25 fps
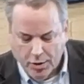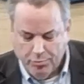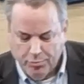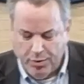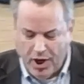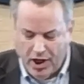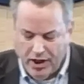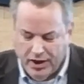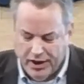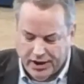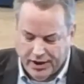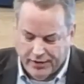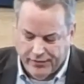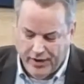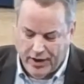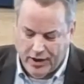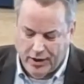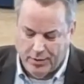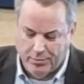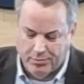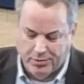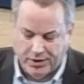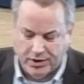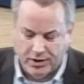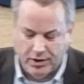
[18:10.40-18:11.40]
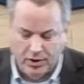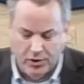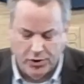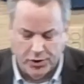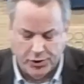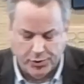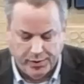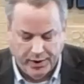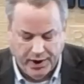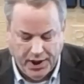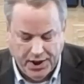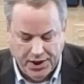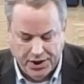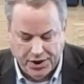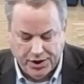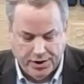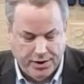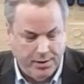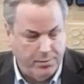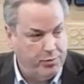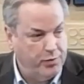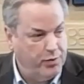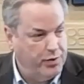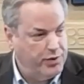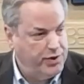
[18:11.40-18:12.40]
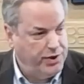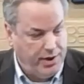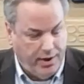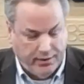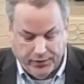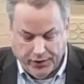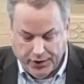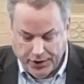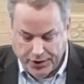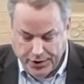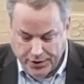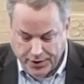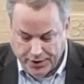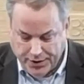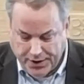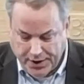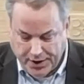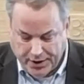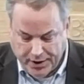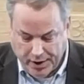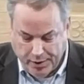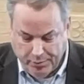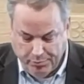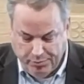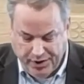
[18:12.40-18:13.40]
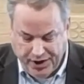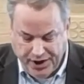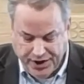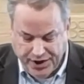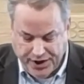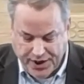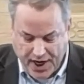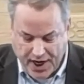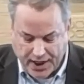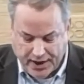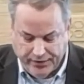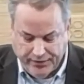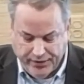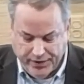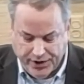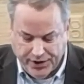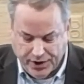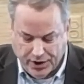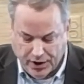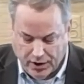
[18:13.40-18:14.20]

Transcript: Pauling developed close relationships with several Unitarian peace activists,